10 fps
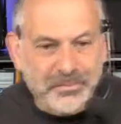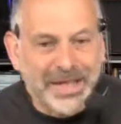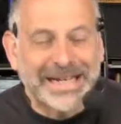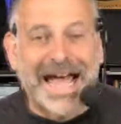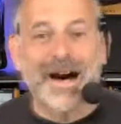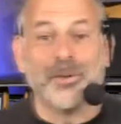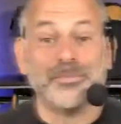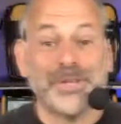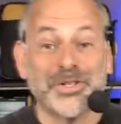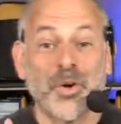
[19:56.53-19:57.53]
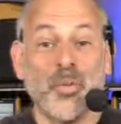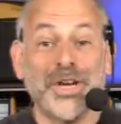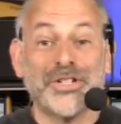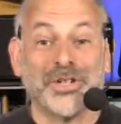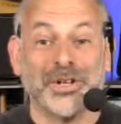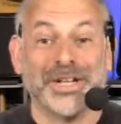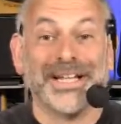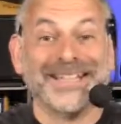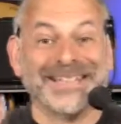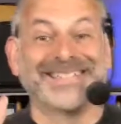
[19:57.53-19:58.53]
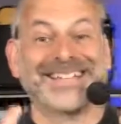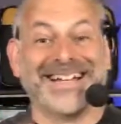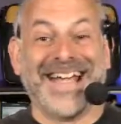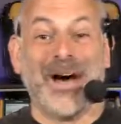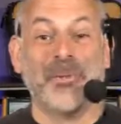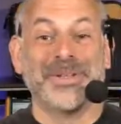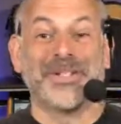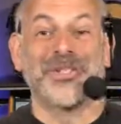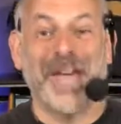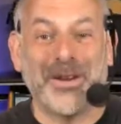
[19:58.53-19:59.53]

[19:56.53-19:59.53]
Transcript: Now, there's a wizard that's going to help us set